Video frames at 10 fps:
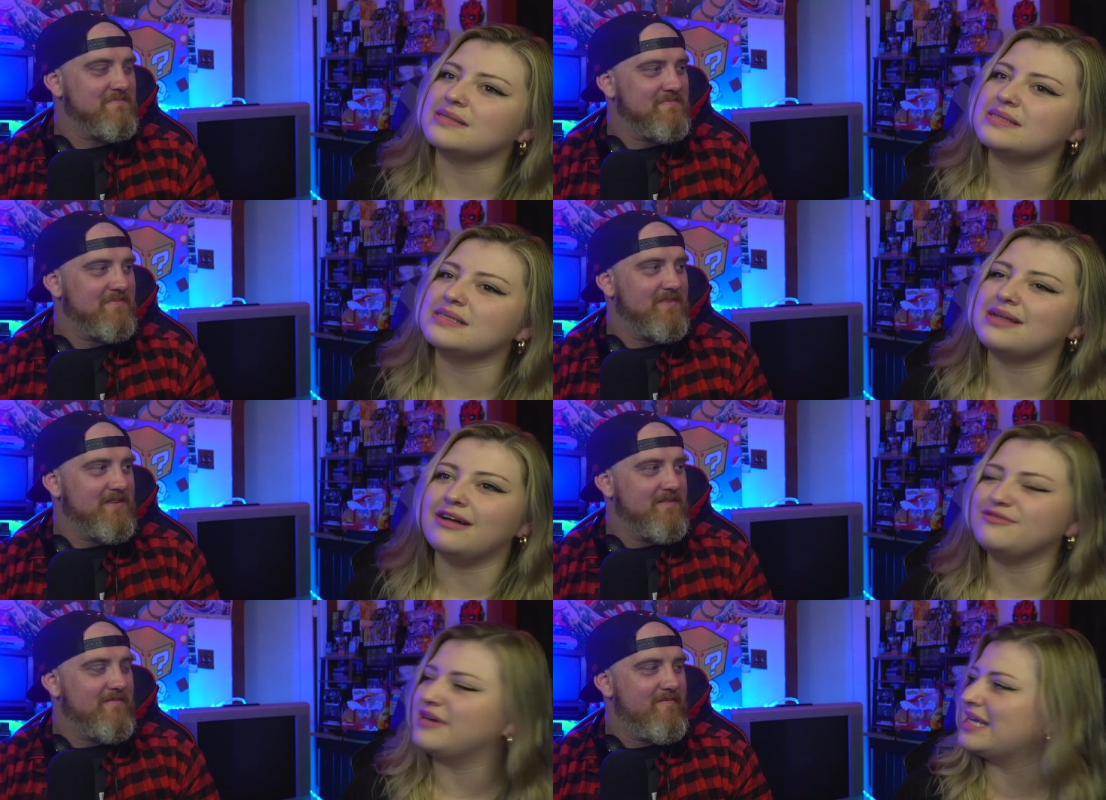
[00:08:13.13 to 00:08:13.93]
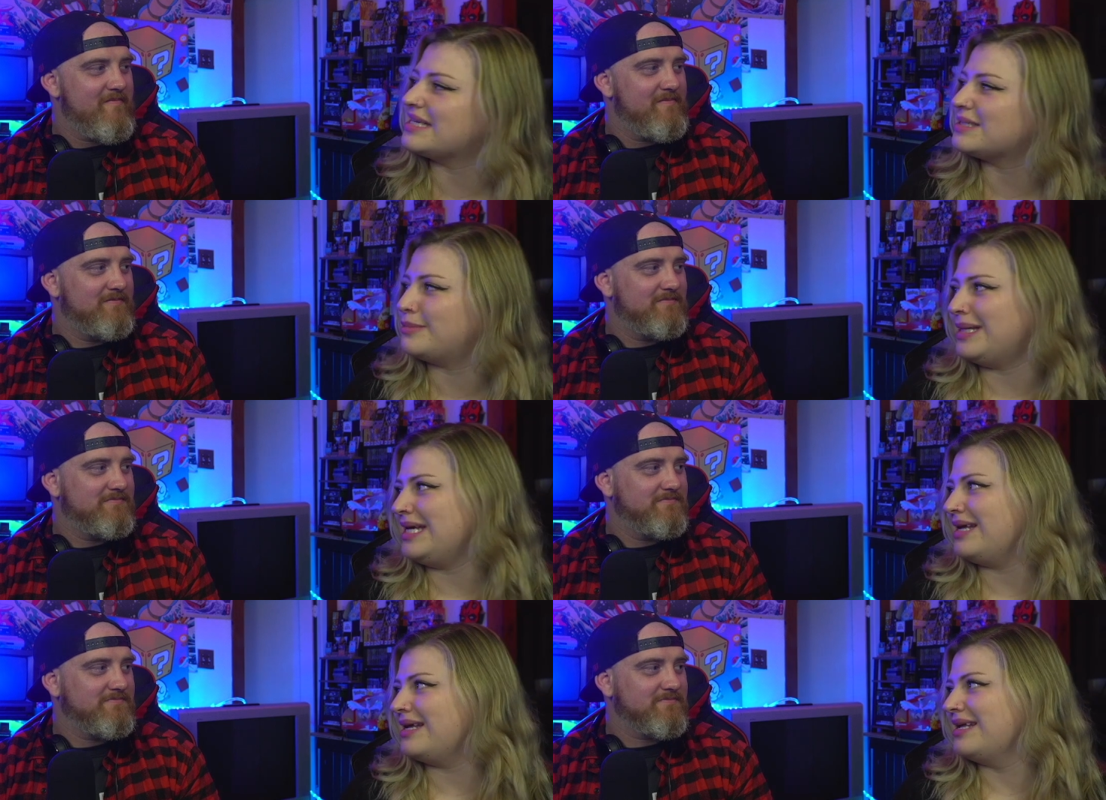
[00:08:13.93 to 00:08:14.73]
Speaker 1: is not funny to
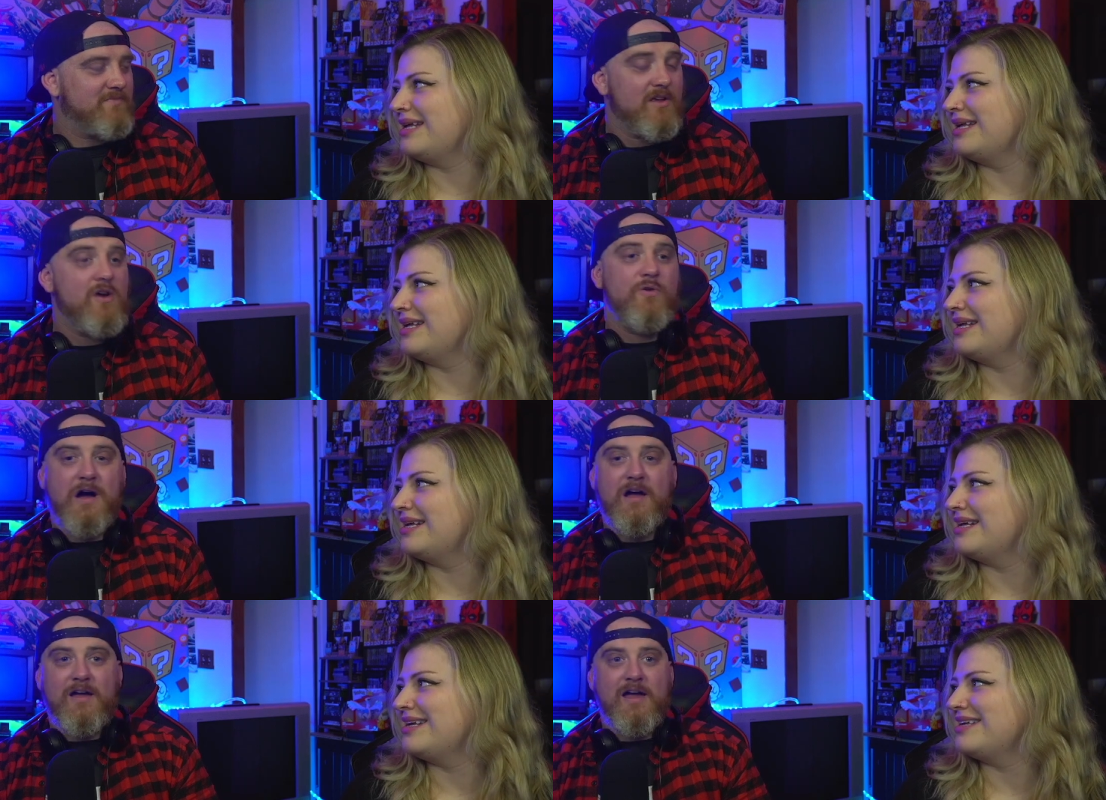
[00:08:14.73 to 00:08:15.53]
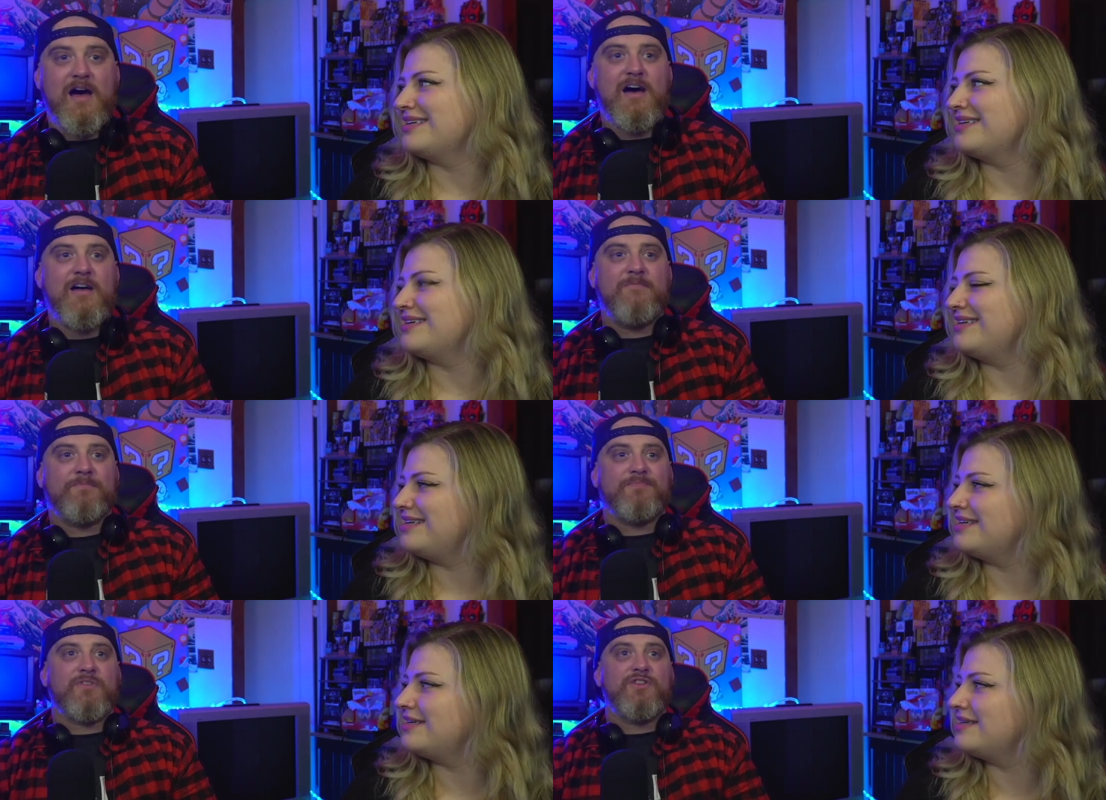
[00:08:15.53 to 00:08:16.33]
me.
Speaker 2: Oh, I I
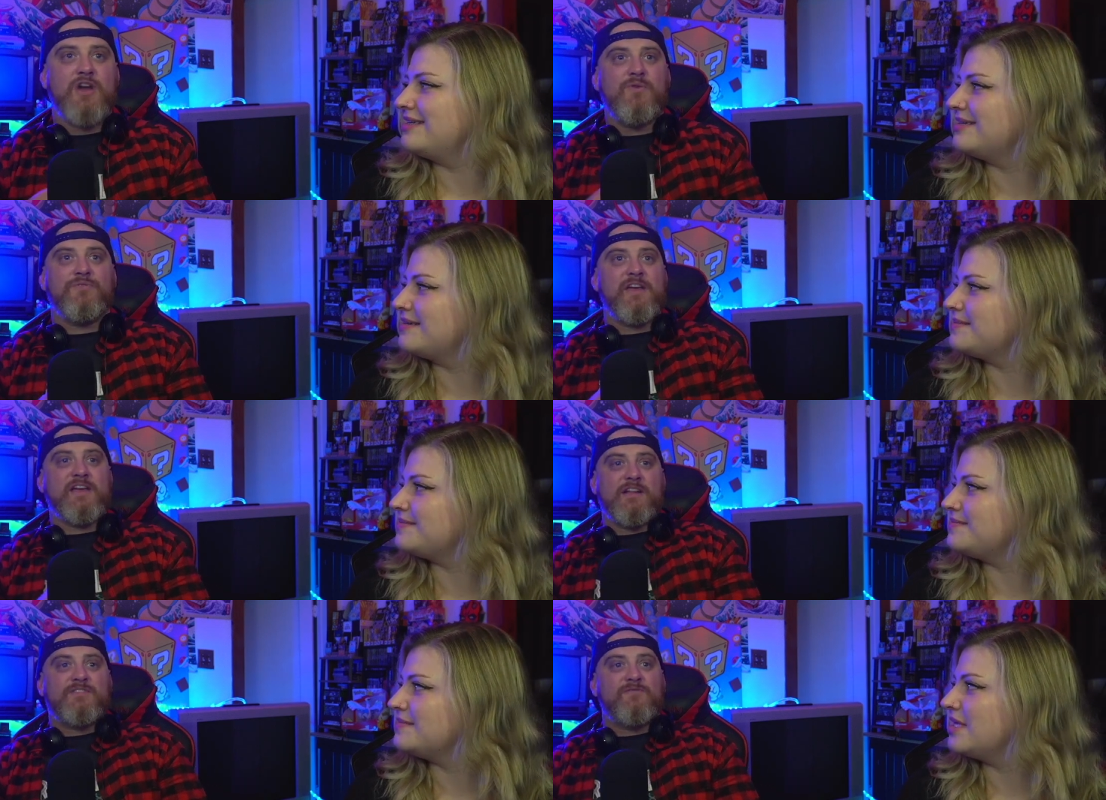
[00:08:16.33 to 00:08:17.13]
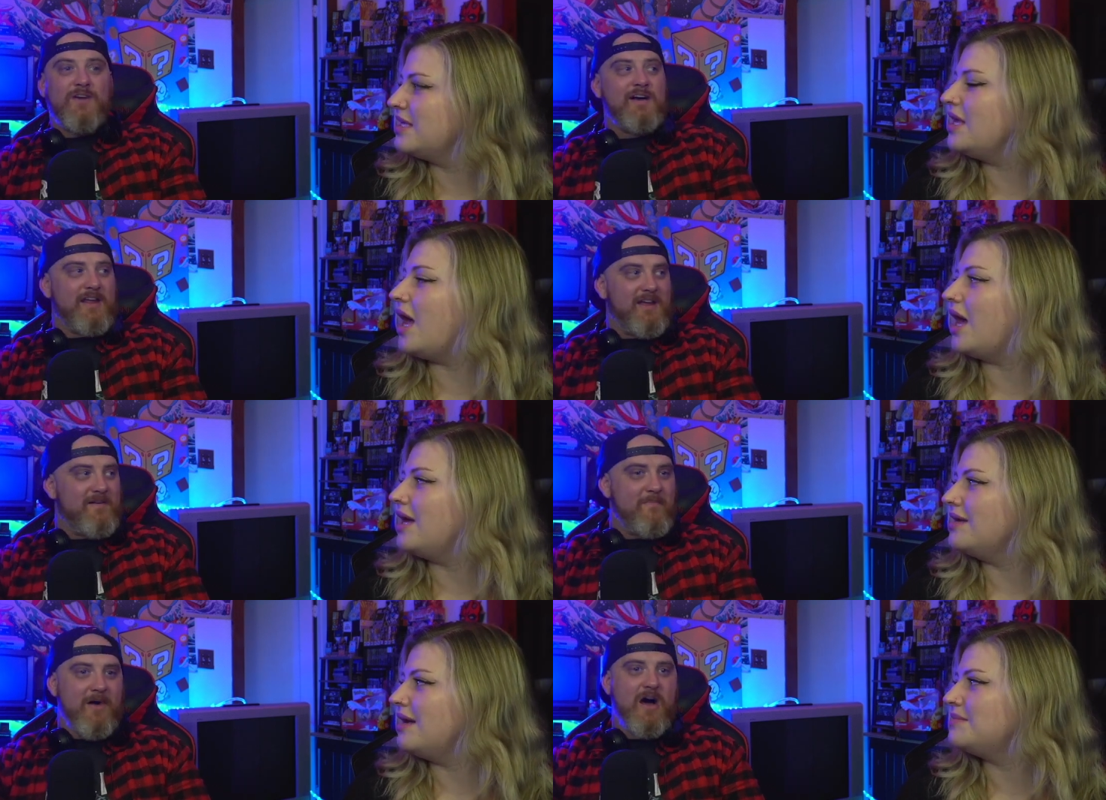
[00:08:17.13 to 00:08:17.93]
don't think it's funny. Yeah,
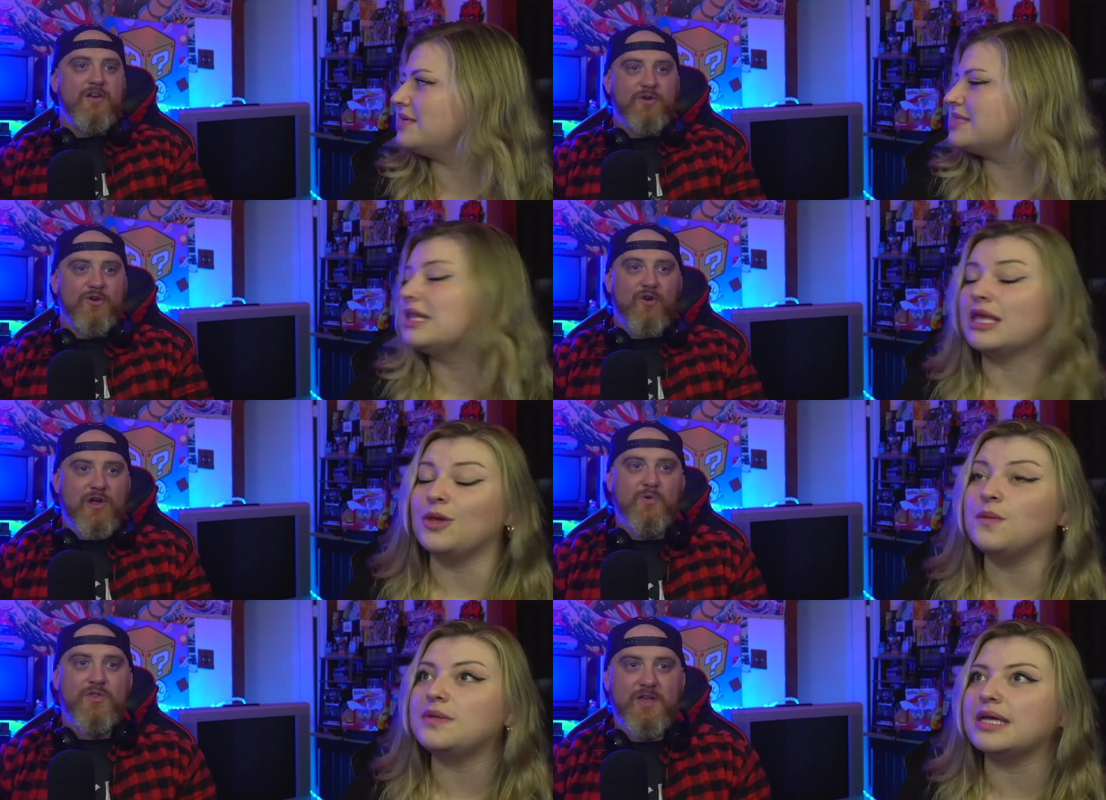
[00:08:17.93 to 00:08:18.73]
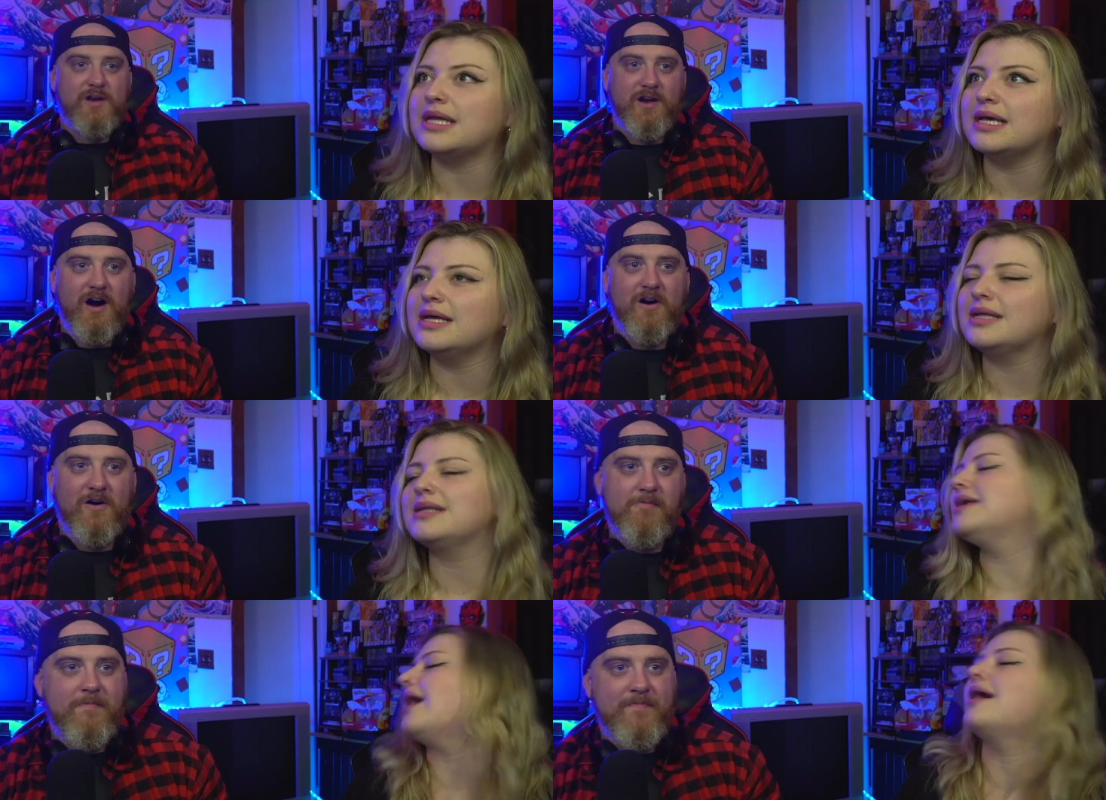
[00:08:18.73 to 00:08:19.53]
I'm I do not agree with it, it at all.
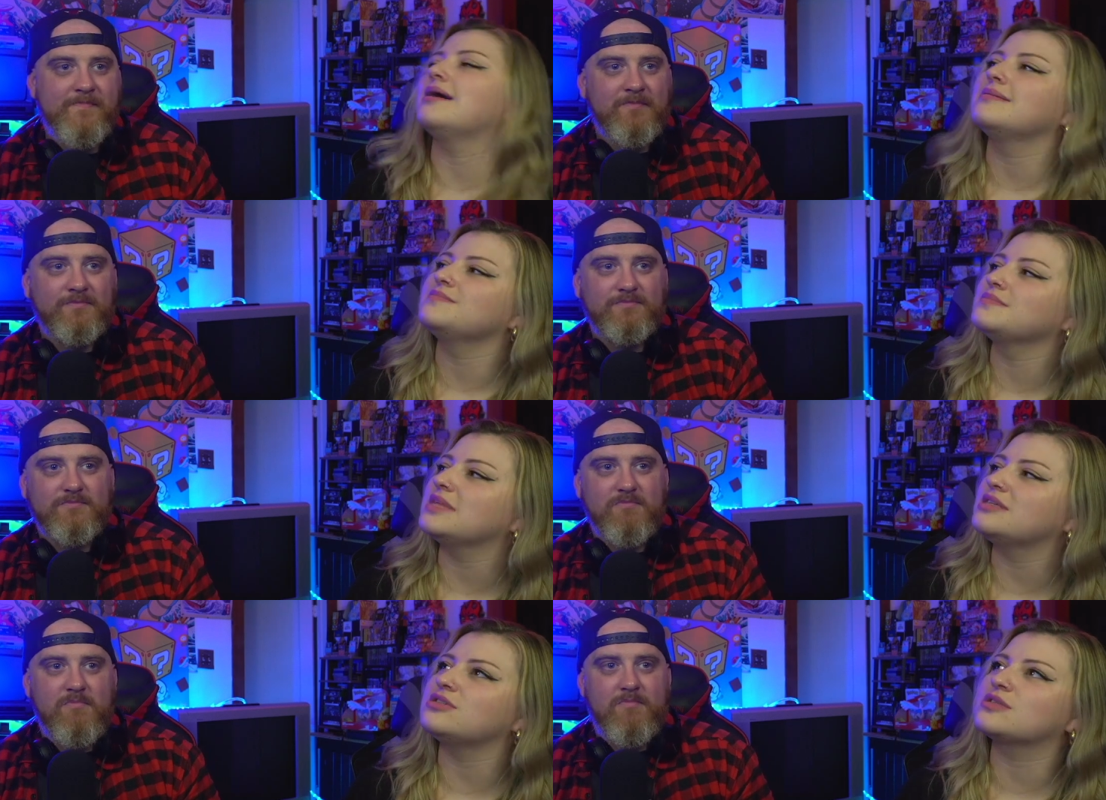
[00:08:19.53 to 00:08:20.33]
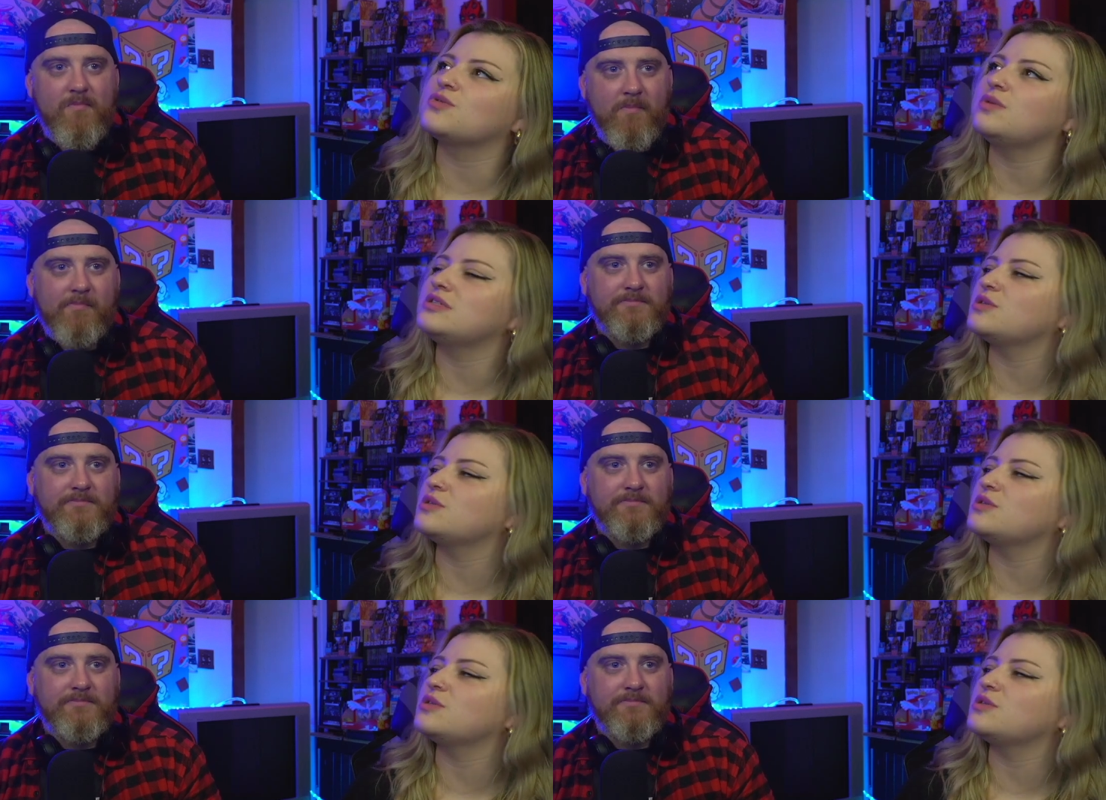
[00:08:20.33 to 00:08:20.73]
Speaker 1: Yeah, it's just it's just